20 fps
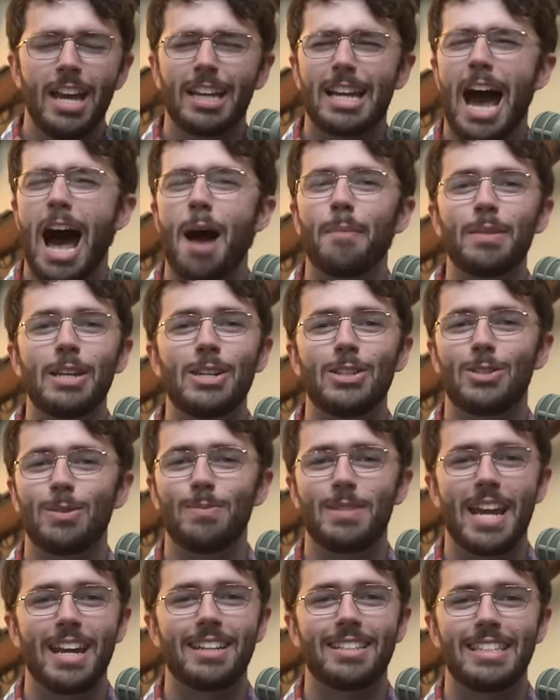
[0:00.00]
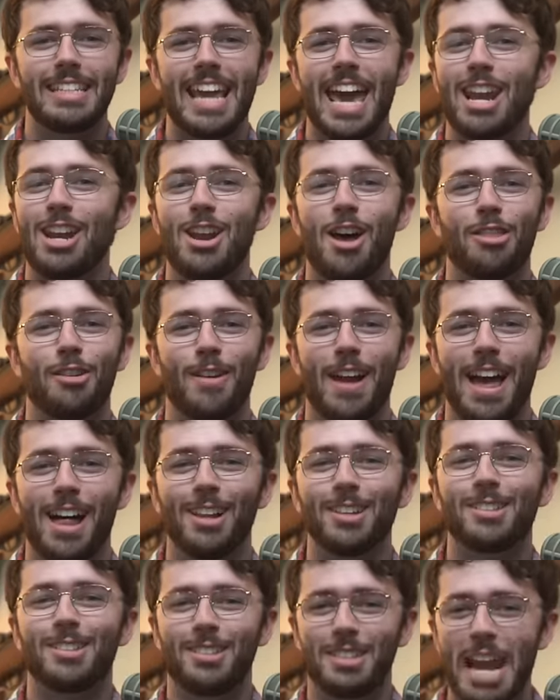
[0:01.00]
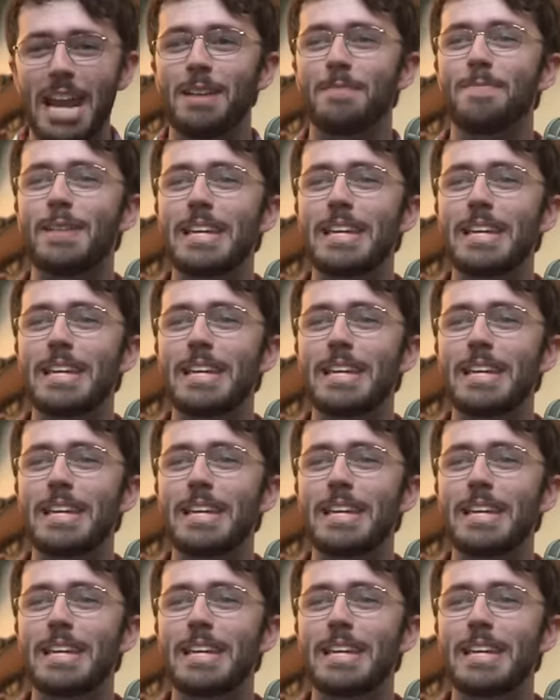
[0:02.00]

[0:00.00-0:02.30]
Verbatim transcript: Communism takes yet another L. State